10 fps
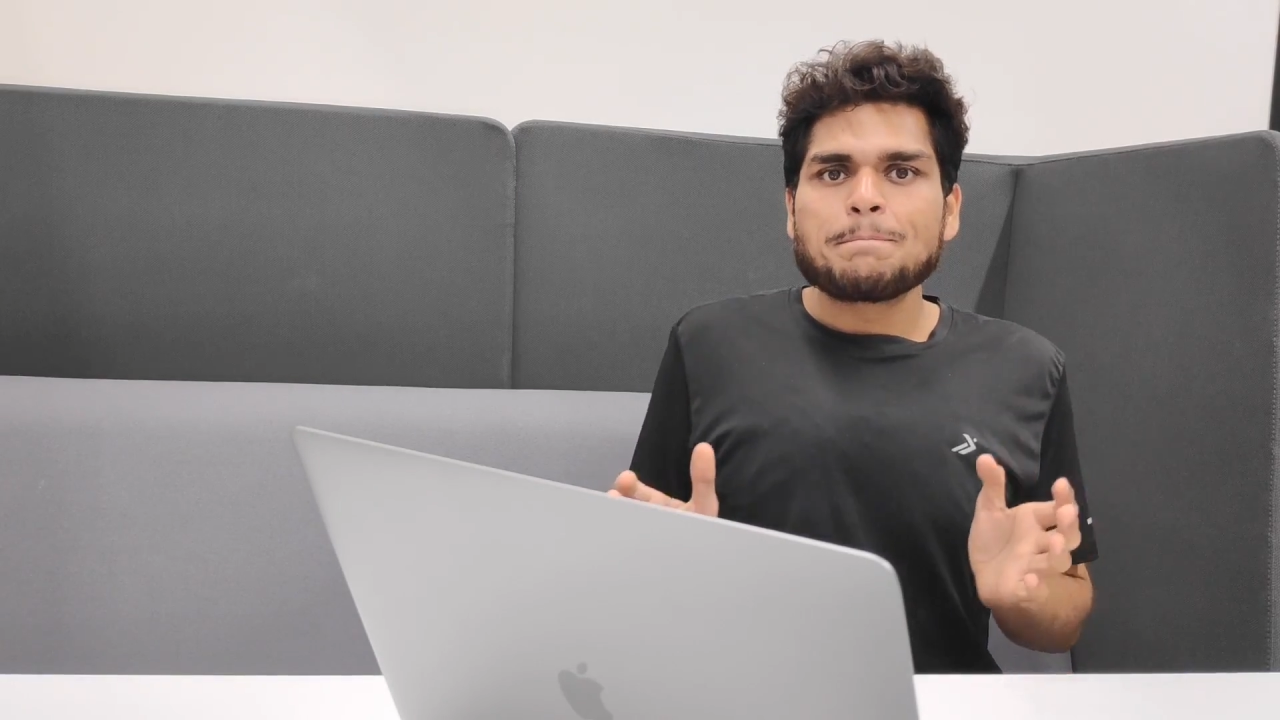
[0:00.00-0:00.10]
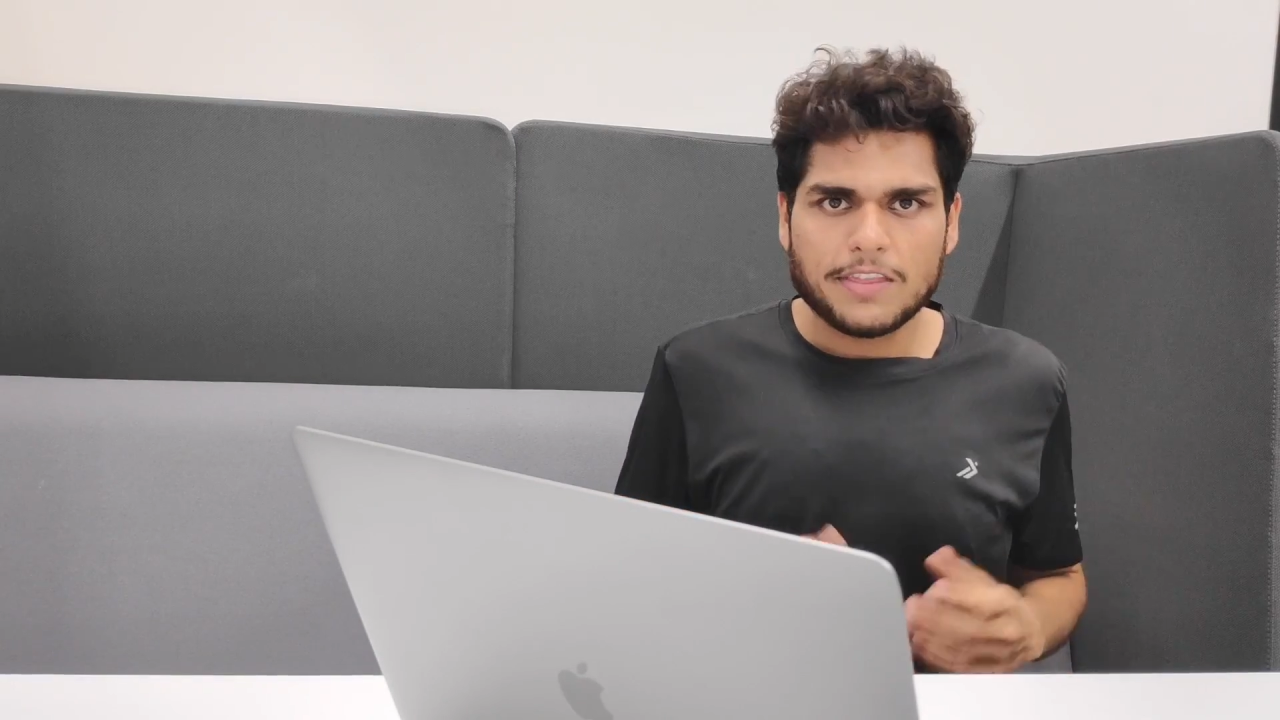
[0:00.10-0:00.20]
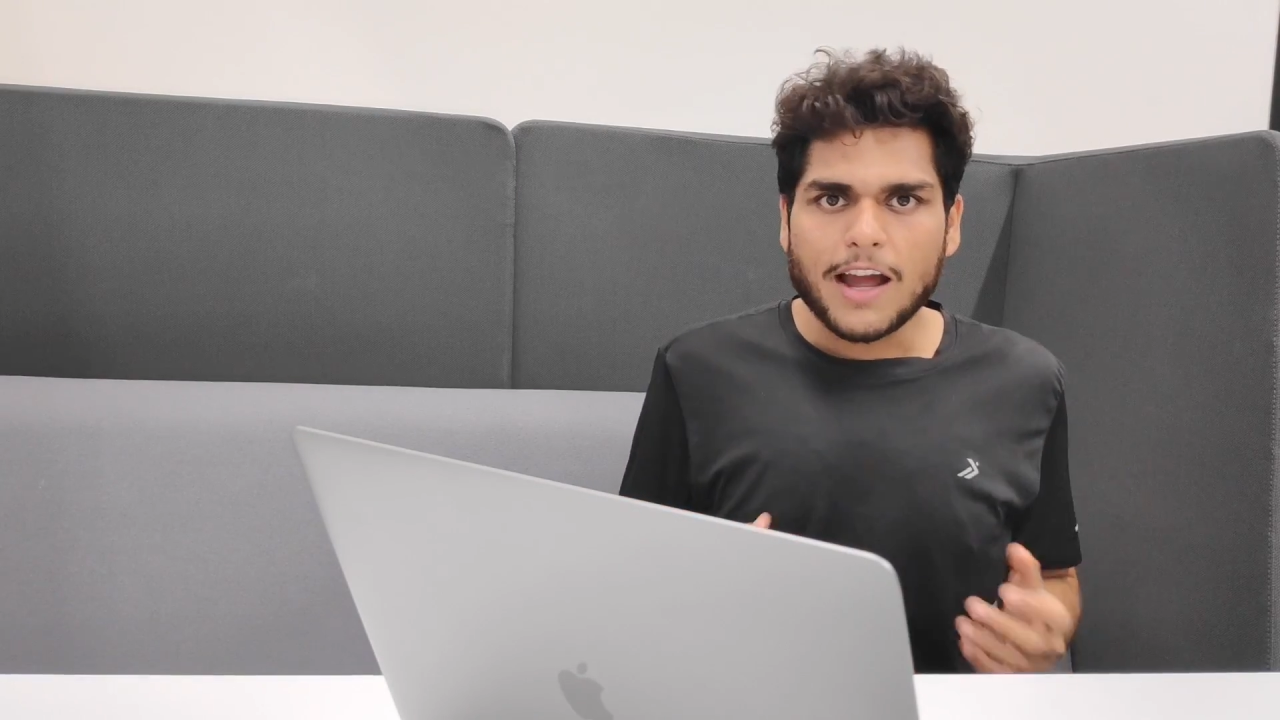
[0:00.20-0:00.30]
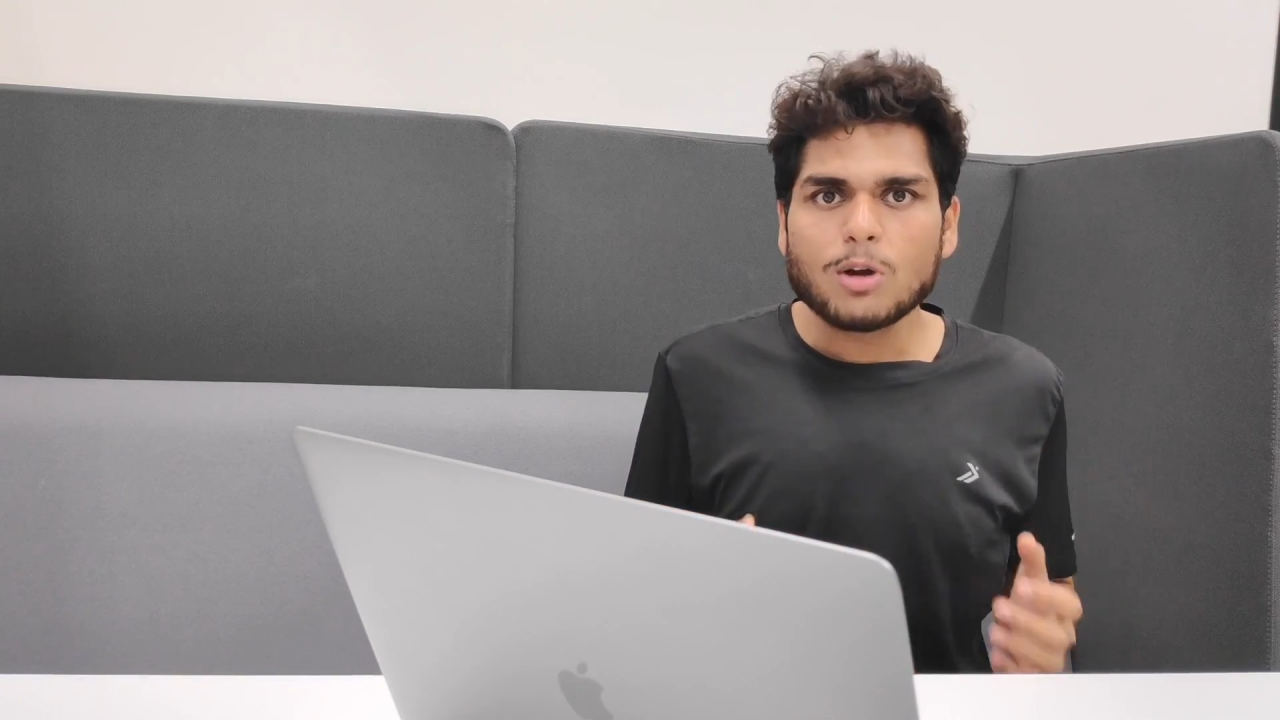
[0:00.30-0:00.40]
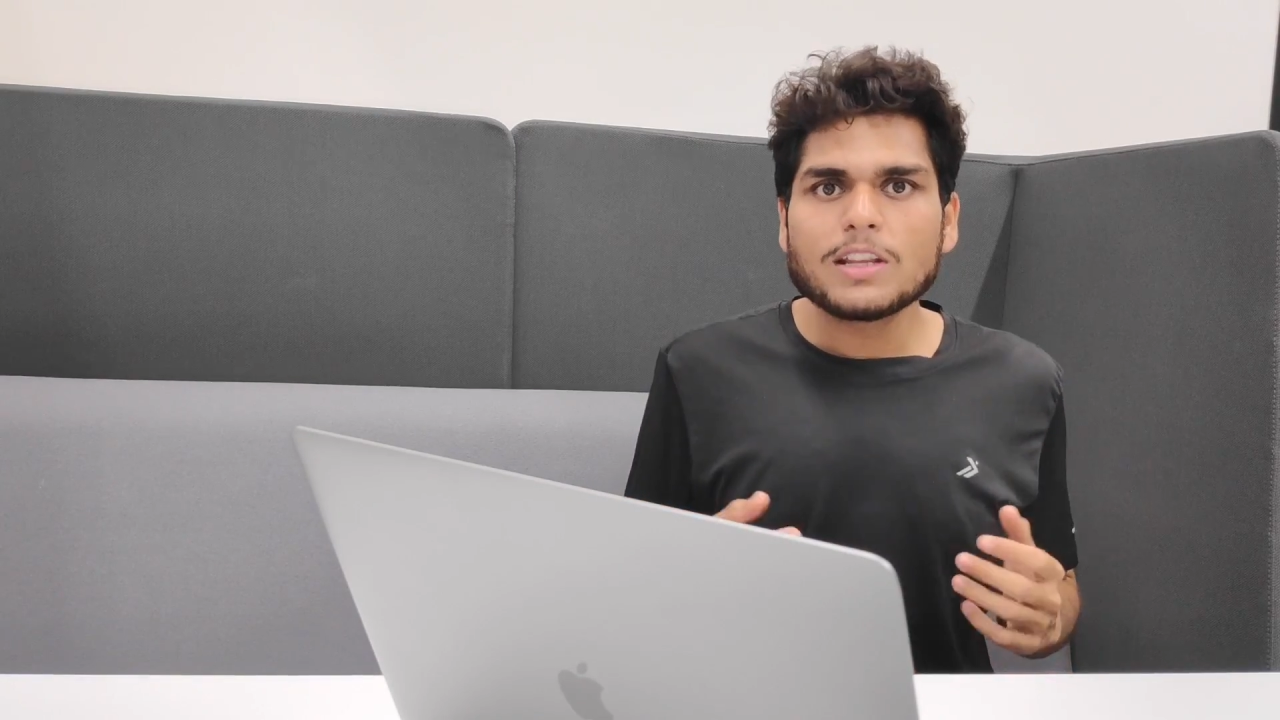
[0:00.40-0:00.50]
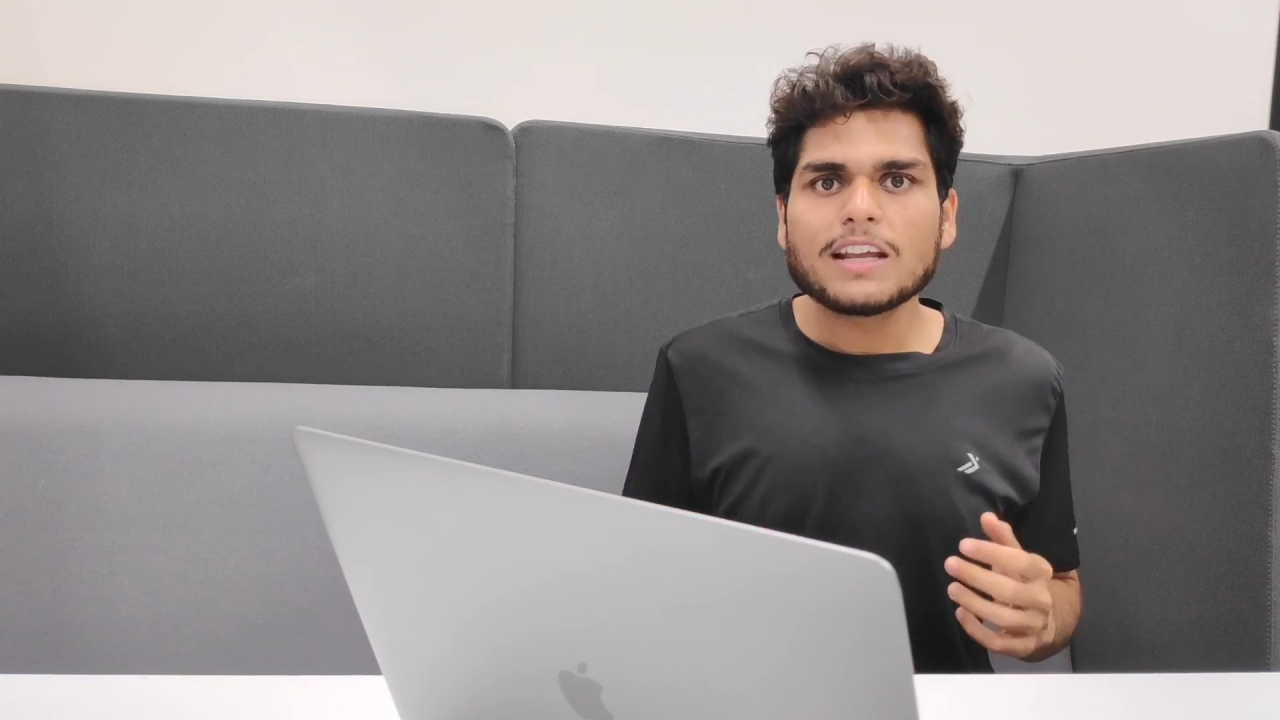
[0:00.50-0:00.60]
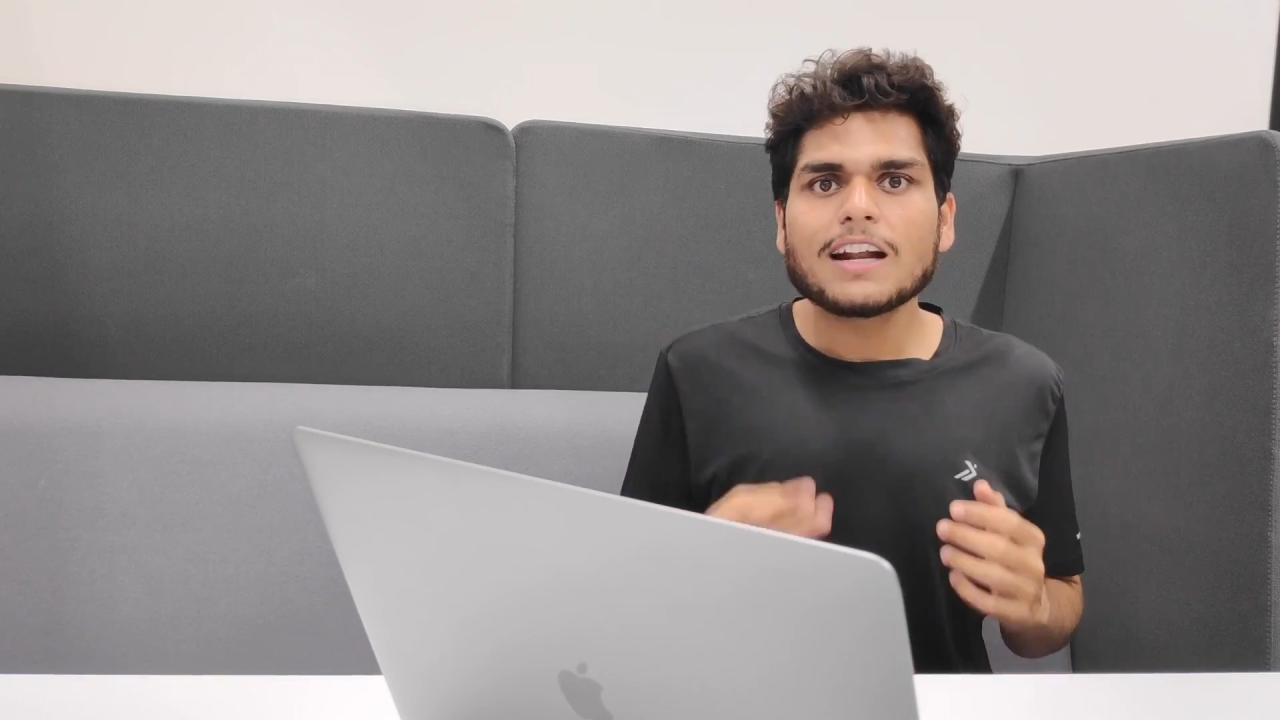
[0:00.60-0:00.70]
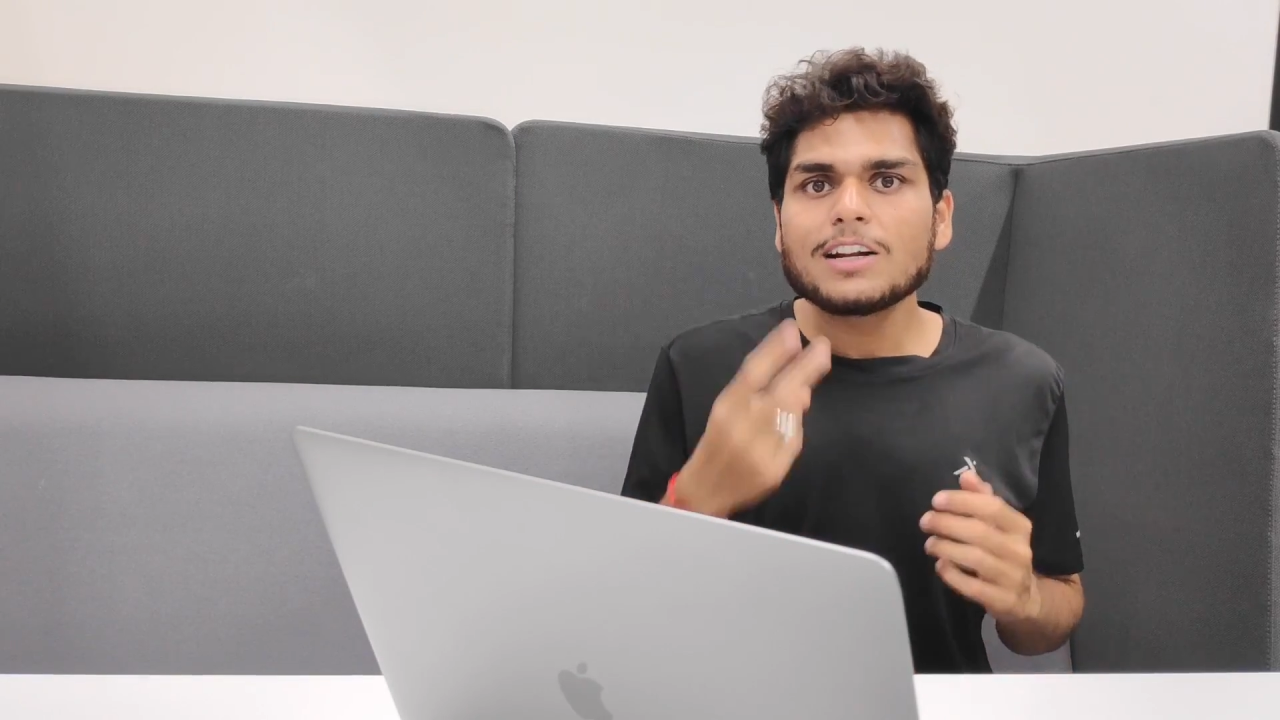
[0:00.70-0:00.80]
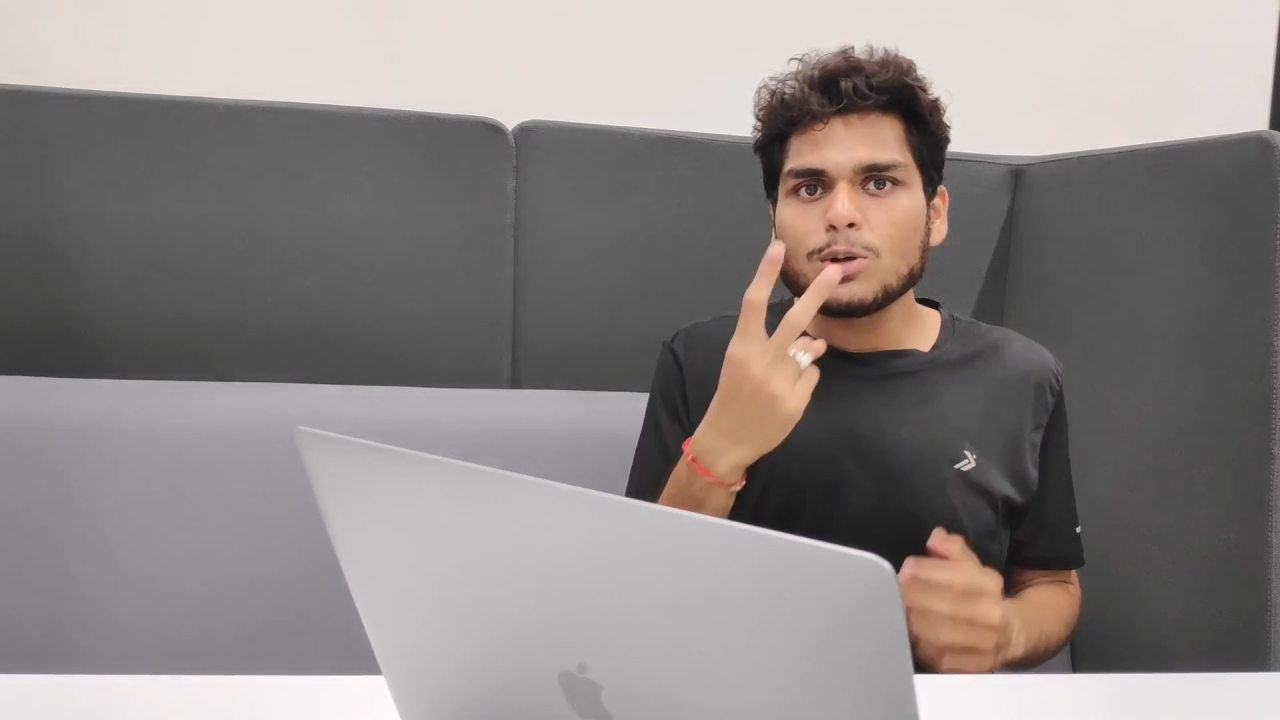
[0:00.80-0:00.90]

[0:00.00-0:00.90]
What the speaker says: Now there are